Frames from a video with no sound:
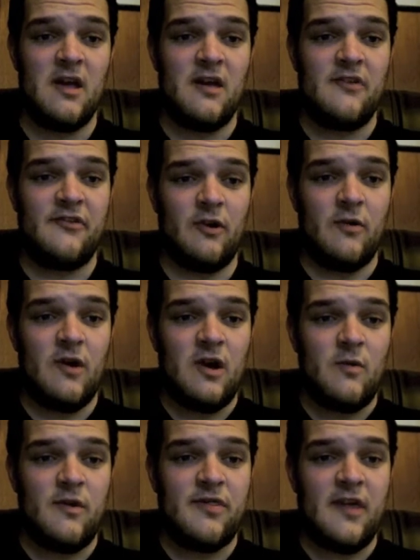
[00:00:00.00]
So,
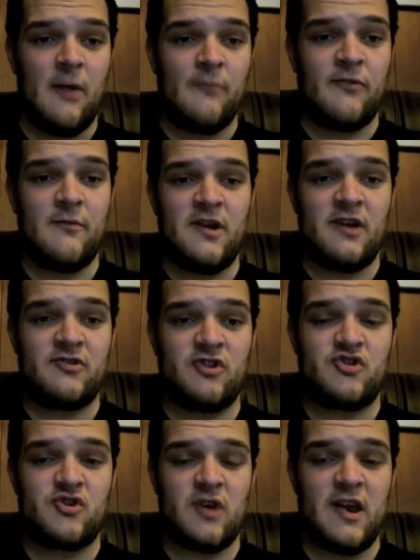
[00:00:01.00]
with help from Dr.
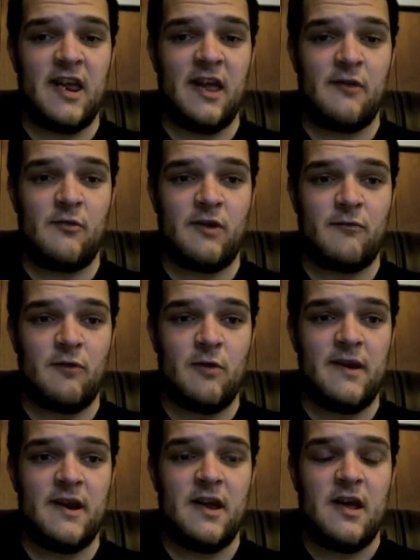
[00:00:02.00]
Dre and Rick
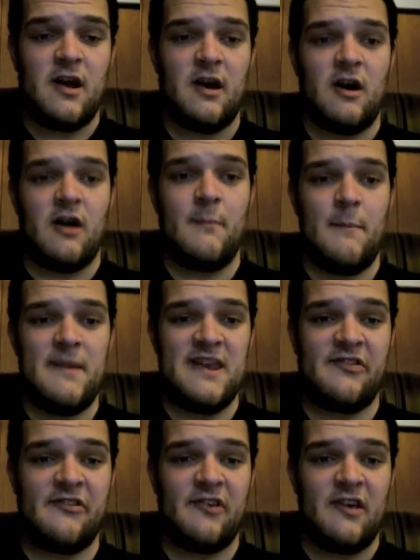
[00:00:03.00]
Rubin on
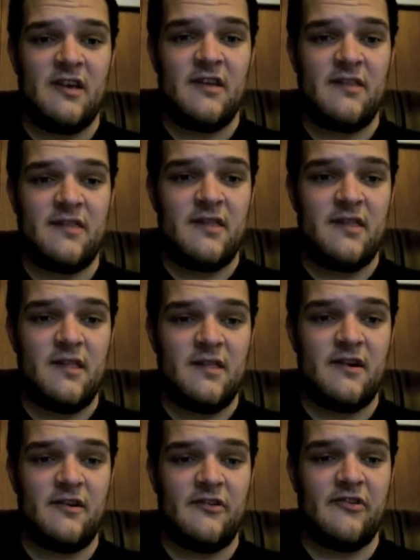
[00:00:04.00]
beats,
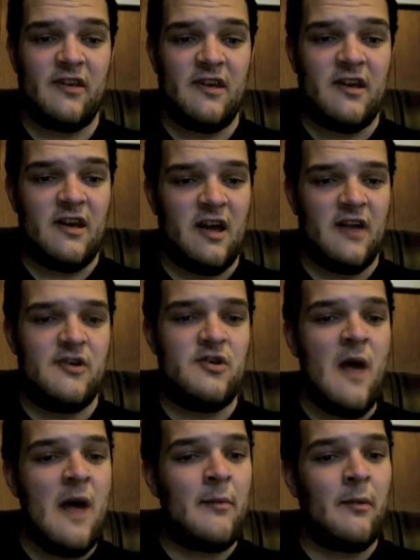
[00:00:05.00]
there's a
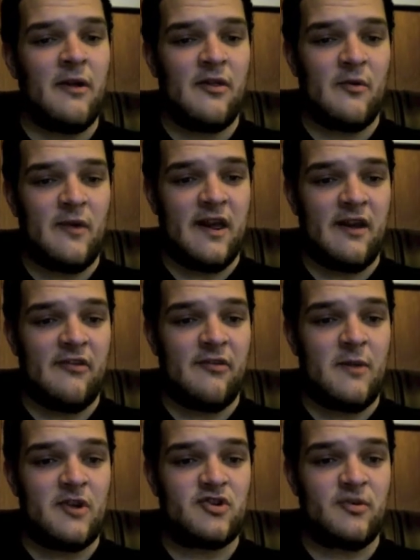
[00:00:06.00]
new album on the way, and it's the
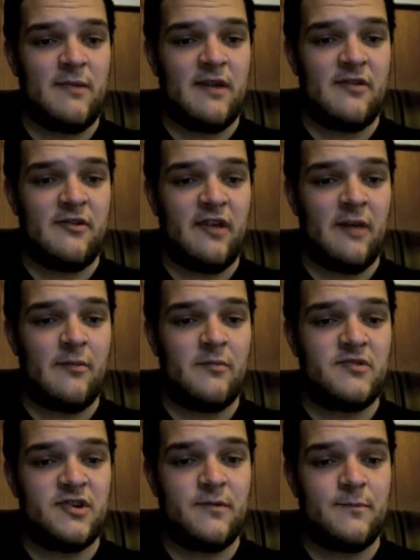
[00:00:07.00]
Marshall Mathers album
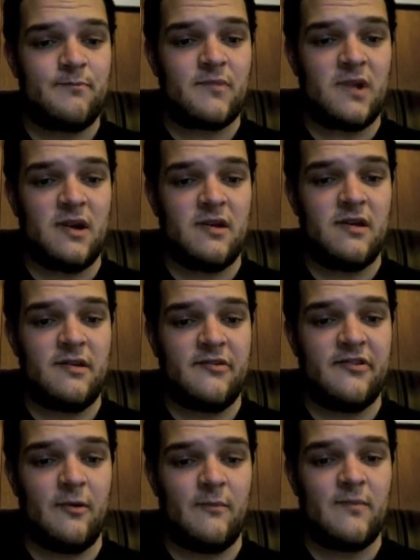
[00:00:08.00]
2.
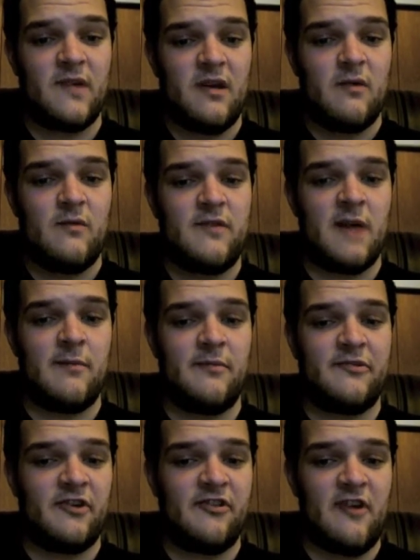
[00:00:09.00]
So, the album
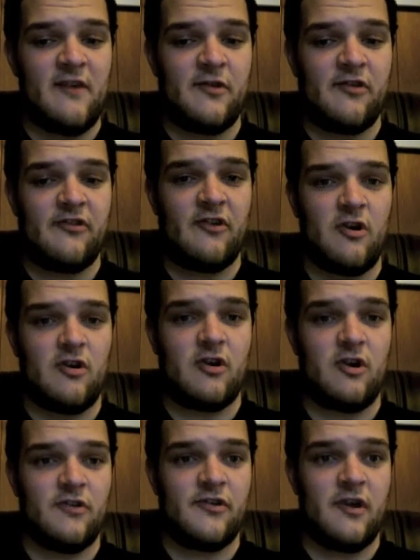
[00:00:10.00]
starts off with a song
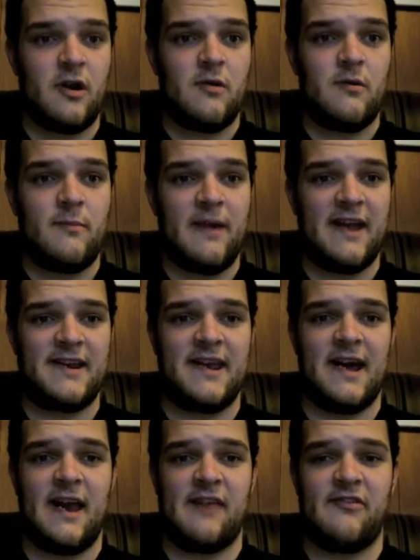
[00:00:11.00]
called Bad
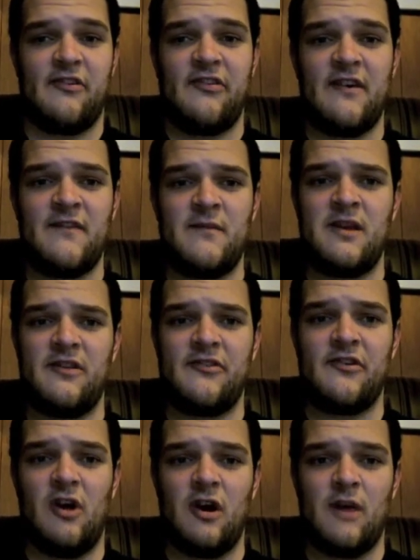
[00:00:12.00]
Guy. It's a 7-minute
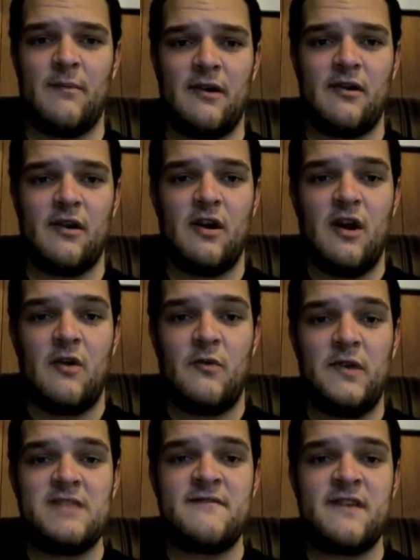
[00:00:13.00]
song about
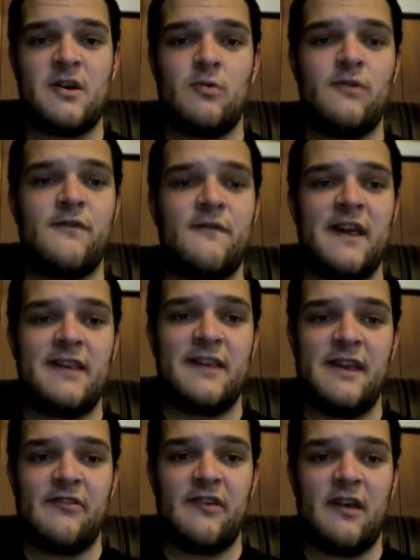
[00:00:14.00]
reliving old
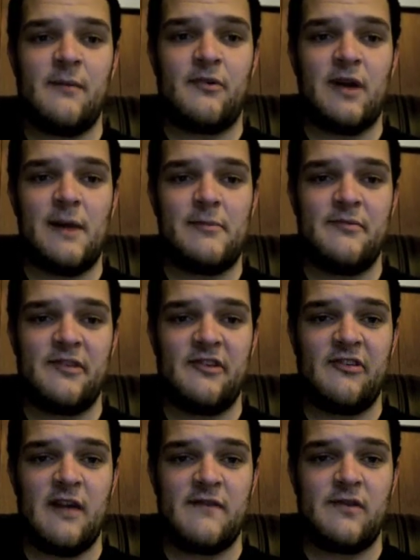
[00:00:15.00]
failings and problems in
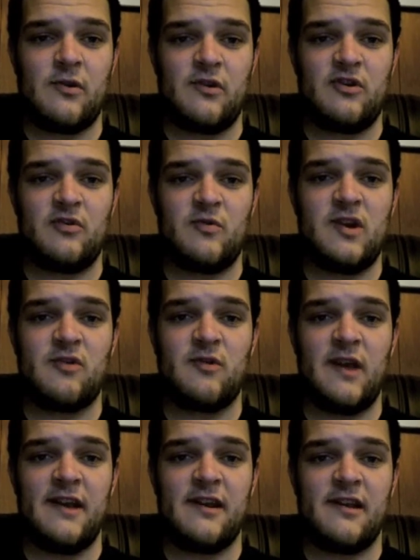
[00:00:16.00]
his life in order to
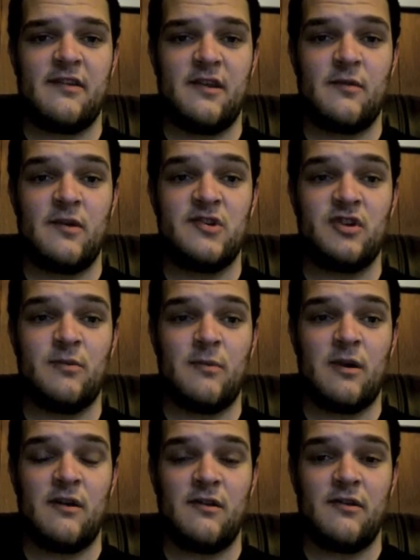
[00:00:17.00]
recreate the original
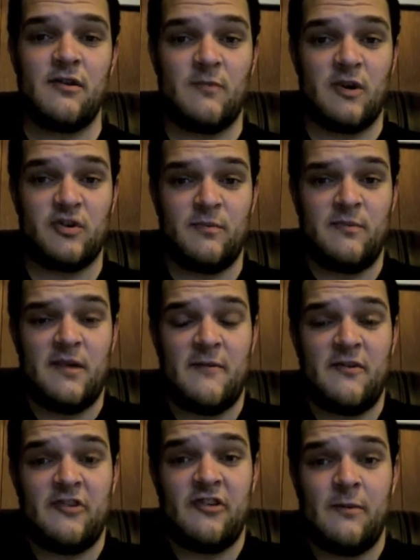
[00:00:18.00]
Marshall
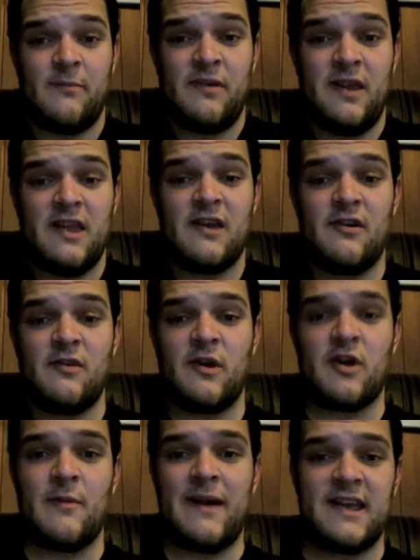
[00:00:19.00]
Mathers LP. You know, you
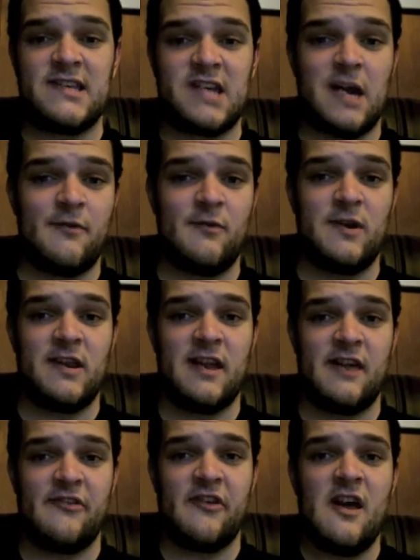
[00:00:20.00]
want to go back in time and
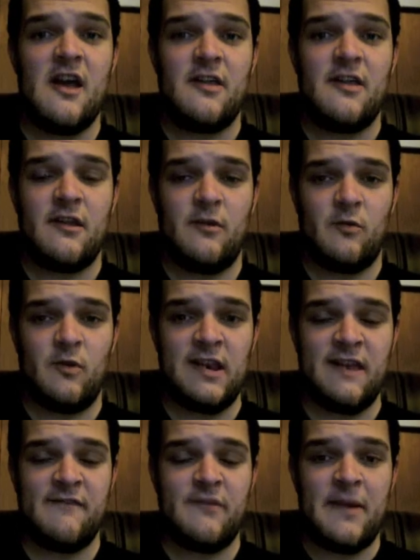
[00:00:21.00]
realize and
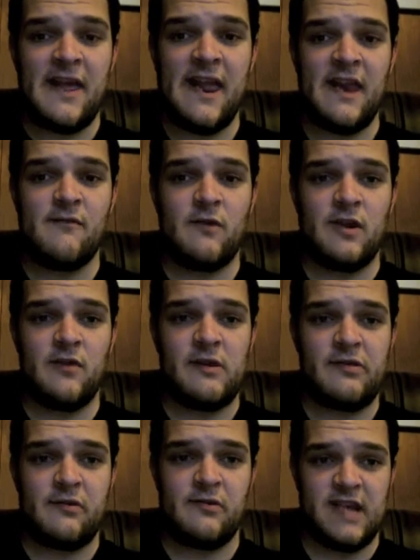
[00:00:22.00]
relive the pain of what you
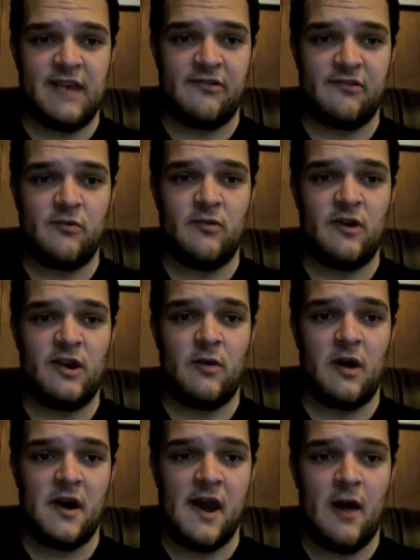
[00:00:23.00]
went through to get to where
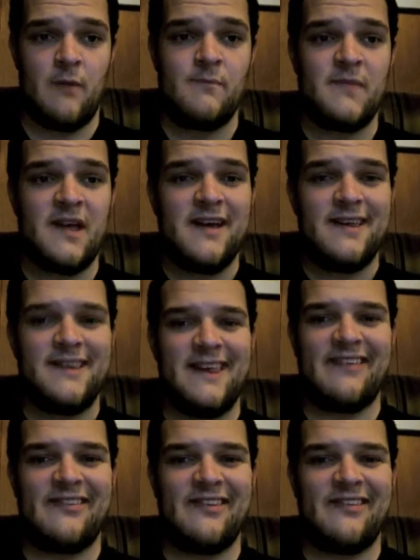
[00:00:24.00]
you are now.
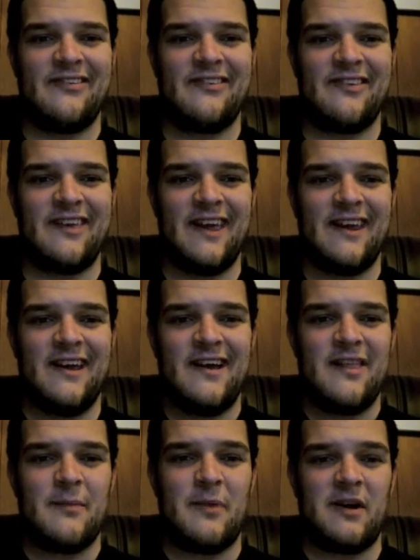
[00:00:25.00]
Next is the skit,
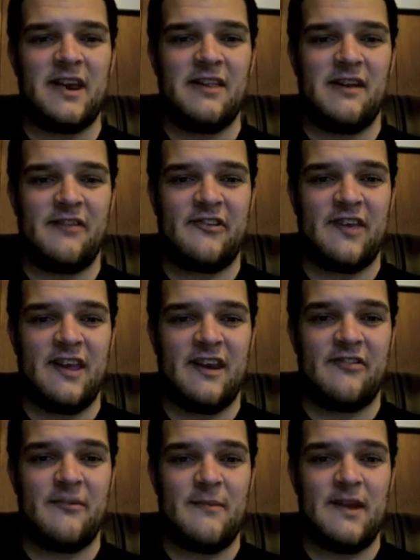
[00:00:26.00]
the parking lot skit.
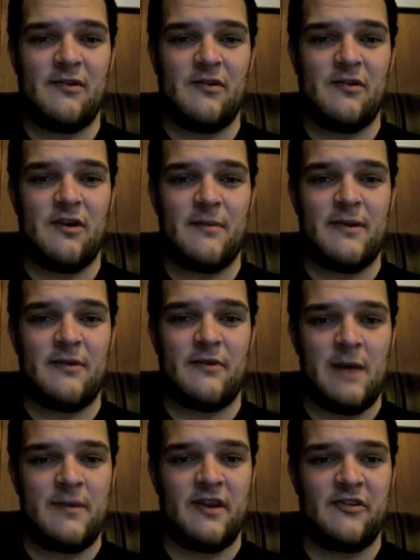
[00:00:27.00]
It's a minute long about
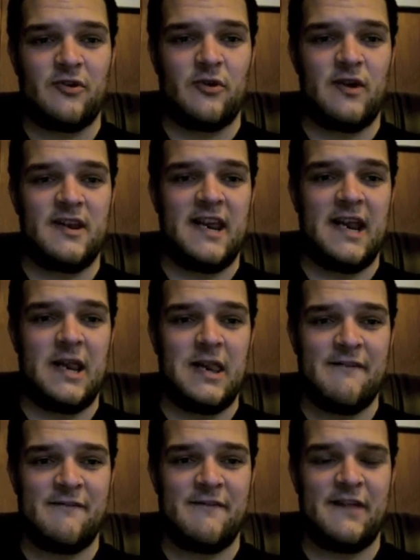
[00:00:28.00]
robbing a store and getting
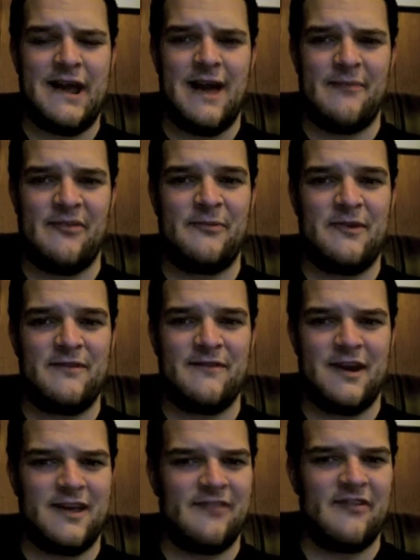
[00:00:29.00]
left for the cops. It's pretty
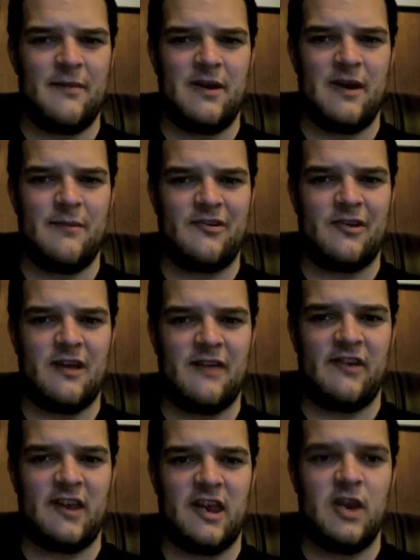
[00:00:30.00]
funny. It's Eminem's
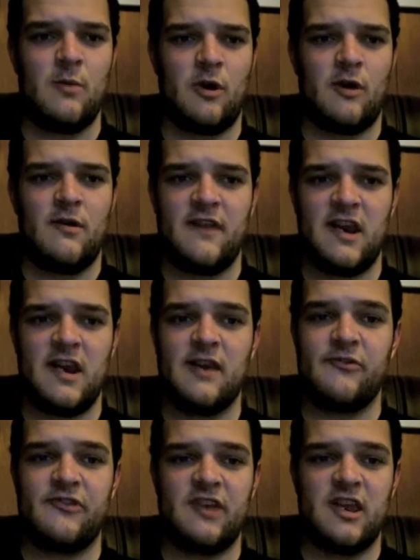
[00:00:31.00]
classic humor that he
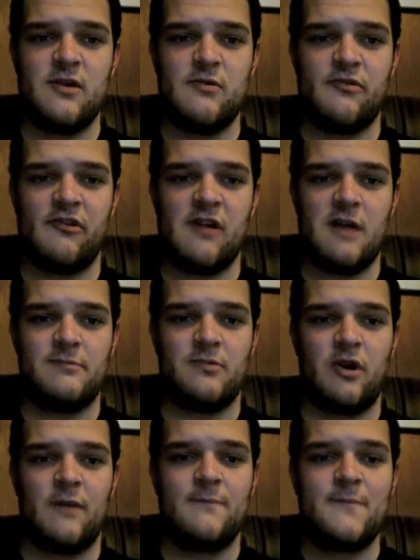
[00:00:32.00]
used to use a lot more.